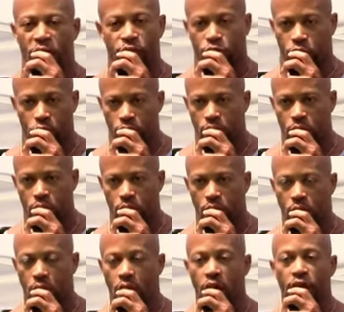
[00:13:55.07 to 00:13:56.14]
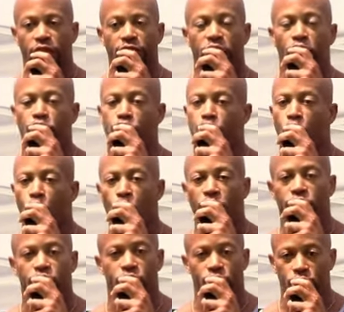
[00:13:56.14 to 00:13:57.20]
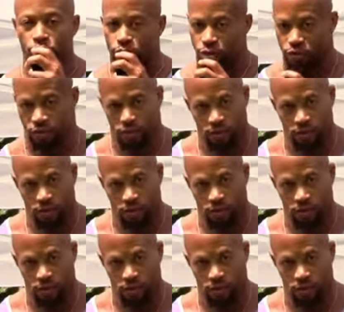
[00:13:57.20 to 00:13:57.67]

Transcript: been through, there's no excuse.